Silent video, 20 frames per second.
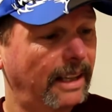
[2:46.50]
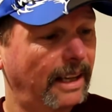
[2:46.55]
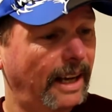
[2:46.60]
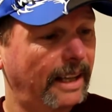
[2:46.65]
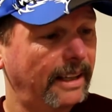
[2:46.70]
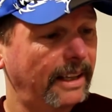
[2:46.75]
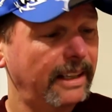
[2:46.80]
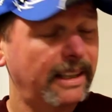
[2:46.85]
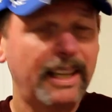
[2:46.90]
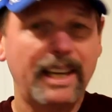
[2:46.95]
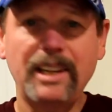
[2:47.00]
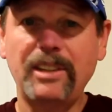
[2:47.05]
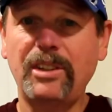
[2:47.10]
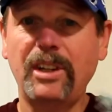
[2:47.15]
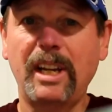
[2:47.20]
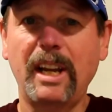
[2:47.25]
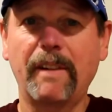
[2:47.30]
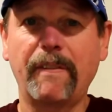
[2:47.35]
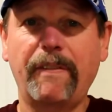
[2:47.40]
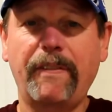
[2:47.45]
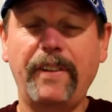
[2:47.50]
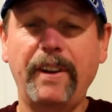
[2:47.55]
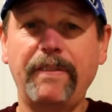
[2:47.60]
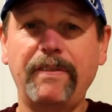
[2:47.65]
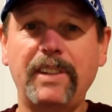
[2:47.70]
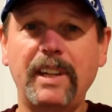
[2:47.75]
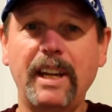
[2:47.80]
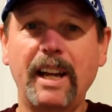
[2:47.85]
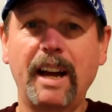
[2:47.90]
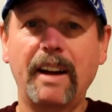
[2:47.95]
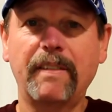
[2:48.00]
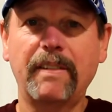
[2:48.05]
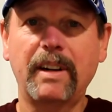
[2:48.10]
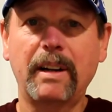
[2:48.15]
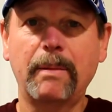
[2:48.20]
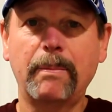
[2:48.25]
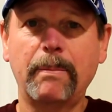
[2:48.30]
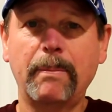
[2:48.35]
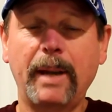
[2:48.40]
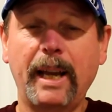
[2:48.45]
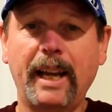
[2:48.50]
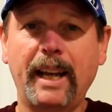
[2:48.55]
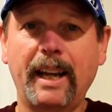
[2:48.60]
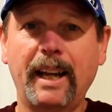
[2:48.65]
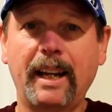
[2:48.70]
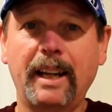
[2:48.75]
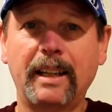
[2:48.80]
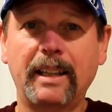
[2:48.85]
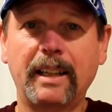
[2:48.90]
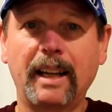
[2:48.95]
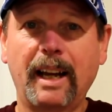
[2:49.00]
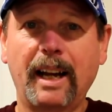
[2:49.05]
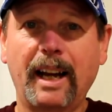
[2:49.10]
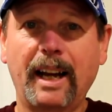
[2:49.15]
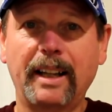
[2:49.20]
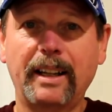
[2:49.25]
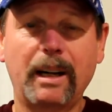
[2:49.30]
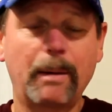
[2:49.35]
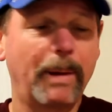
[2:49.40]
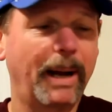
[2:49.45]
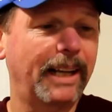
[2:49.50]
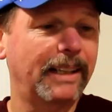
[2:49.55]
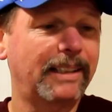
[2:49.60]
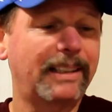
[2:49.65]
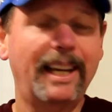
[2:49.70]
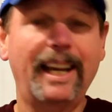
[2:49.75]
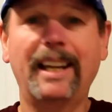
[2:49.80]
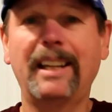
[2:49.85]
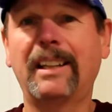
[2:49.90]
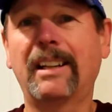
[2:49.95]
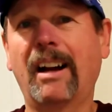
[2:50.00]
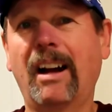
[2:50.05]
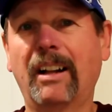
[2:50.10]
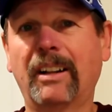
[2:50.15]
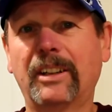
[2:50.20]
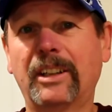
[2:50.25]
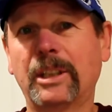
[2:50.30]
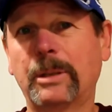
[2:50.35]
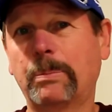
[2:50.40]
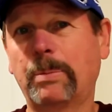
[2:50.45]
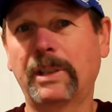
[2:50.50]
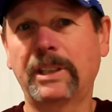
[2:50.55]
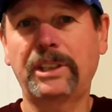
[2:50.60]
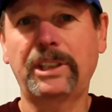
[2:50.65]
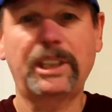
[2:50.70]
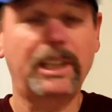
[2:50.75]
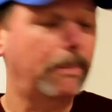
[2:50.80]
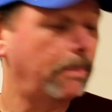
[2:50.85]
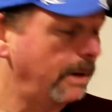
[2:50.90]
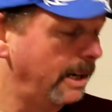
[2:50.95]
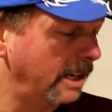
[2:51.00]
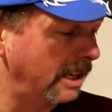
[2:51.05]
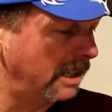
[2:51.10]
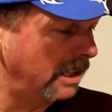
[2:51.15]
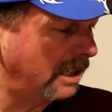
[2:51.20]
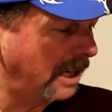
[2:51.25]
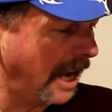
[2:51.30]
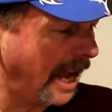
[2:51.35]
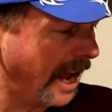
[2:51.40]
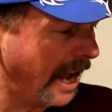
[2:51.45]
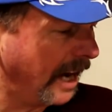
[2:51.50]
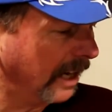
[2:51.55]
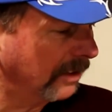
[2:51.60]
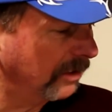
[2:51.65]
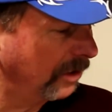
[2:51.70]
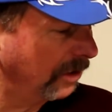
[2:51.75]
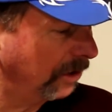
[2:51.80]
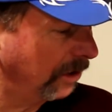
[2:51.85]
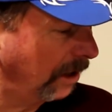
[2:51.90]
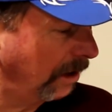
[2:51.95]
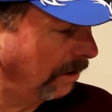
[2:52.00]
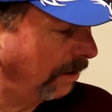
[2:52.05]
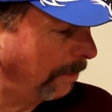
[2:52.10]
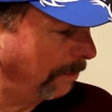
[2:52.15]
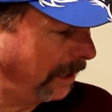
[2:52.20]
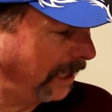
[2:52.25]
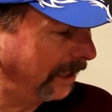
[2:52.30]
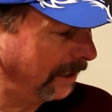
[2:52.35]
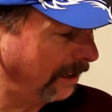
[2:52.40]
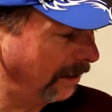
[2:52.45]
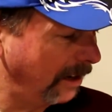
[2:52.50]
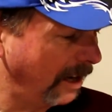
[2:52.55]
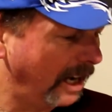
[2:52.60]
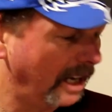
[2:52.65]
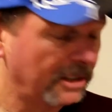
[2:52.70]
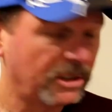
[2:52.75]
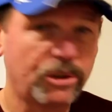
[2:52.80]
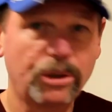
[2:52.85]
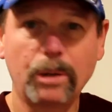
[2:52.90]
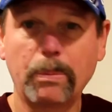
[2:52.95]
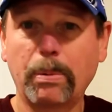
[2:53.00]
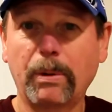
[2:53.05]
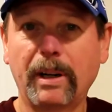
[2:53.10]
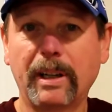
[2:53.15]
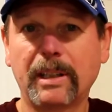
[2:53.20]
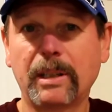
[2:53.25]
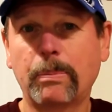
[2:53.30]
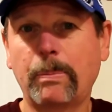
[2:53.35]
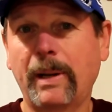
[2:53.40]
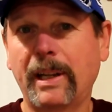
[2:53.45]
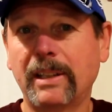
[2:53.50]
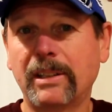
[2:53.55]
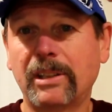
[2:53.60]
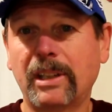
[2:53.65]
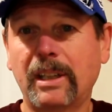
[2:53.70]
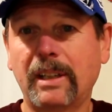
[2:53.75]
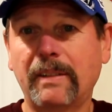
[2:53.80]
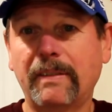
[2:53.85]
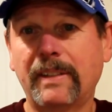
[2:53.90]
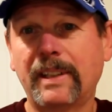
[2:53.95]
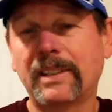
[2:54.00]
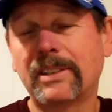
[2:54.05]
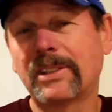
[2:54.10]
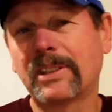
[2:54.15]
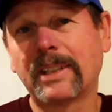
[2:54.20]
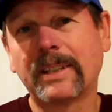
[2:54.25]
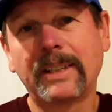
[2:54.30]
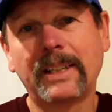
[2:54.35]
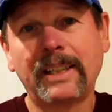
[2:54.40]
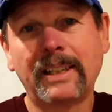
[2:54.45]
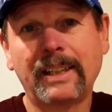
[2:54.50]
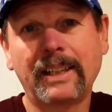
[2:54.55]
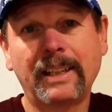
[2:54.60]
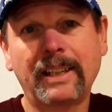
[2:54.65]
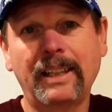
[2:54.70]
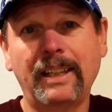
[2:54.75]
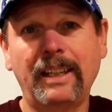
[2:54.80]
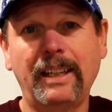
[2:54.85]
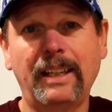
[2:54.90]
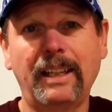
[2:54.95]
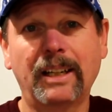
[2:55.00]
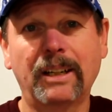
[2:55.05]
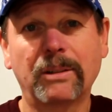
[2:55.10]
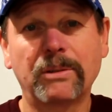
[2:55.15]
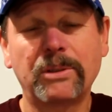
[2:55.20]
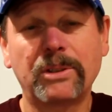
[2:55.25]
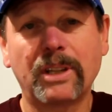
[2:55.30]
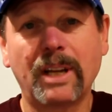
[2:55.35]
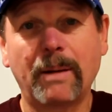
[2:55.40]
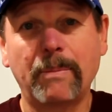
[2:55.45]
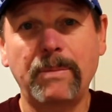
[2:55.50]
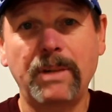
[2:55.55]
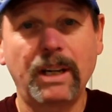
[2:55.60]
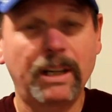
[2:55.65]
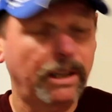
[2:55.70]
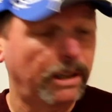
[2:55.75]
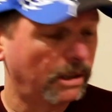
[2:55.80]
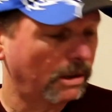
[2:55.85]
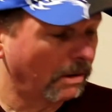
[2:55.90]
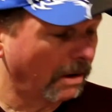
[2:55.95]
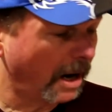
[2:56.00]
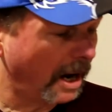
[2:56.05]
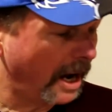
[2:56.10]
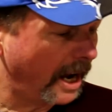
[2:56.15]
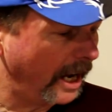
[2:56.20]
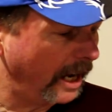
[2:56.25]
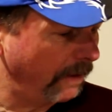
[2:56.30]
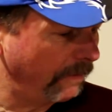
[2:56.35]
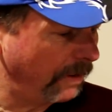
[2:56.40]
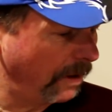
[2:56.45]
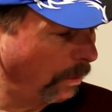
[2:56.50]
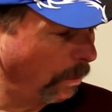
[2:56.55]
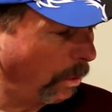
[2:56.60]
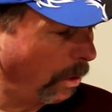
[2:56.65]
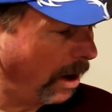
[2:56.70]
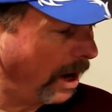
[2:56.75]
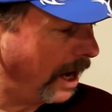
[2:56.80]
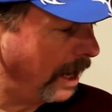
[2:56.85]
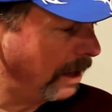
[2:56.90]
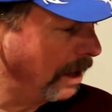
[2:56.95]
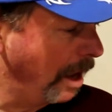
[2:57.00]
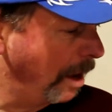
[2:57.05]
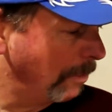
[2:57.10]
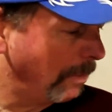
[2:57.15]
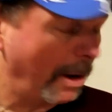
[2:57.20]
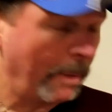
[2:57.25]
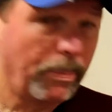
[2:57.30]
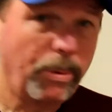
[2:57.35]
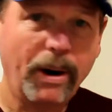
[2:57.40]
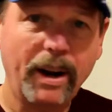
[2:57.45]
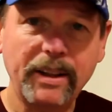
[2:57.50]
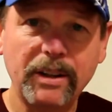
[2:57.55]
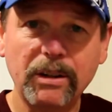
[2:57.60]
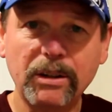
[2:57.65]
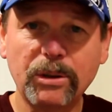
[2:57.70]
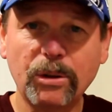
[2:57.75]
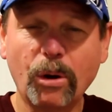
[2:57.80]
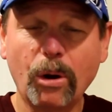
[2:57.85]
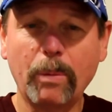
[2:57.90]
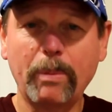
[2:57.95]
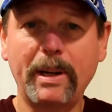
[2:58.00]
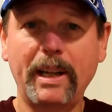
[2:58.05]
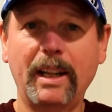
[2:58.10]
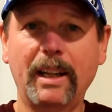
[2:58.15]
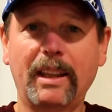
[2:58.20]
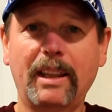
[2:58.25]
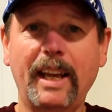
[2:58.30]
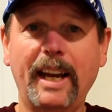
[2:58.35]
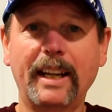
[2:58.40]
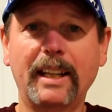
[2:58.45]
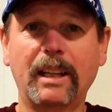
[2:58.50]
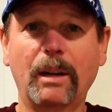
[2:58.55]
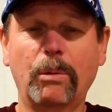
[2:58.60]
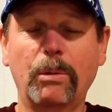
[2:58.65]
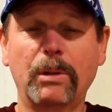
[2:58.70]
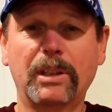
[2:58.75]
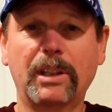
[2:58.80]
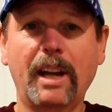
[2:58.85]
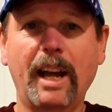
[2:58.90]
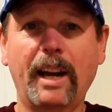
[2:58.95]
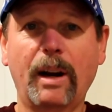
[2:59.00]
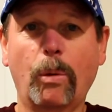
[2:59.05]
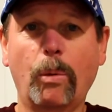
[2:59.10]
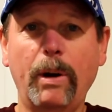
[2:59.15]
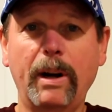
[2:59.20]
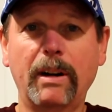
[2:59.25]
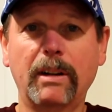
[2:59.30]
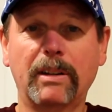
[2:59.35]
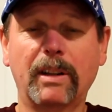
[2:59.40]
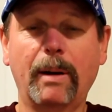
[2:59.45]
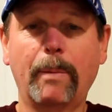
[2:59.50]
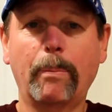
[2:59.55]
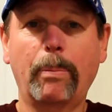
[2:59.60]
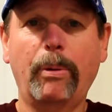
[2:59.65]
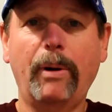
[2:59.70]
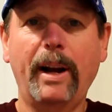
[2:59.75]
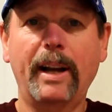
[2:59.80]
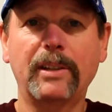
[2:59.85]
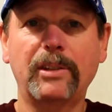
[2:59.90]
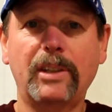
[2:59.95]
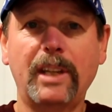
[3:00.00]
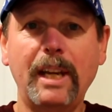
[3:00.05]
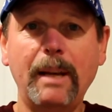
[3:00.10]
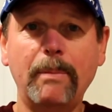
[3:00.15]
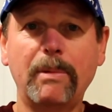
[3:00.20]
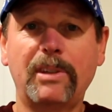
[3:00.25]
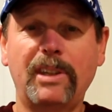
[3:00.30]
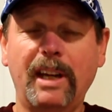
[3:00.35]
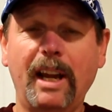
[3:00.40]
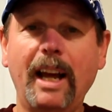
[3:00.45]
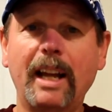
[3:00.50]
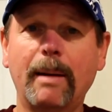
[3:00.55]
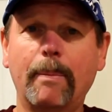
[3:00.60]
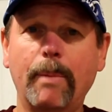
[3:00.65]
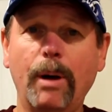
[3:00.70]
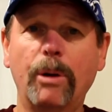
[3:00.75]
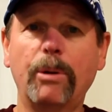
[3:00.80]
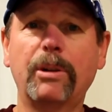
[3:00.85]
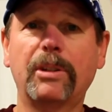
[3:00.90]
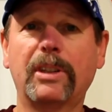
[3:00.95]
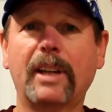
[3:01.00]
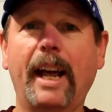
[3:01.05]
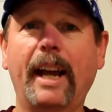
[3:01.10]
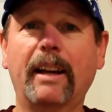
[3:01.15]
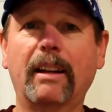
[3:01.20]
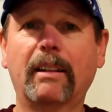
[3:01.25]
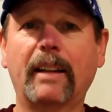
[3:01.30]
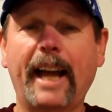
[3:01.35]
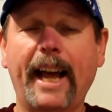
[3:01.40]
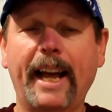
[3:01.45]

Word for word: I think these you get 50 of them and uh, they're about $10 plus shipping and tax. So, I mean, they're not super expensive. It's, you know, something you can try if you want. My brother told me the thing that was kind of weird that impressed him is he got in a motorcycle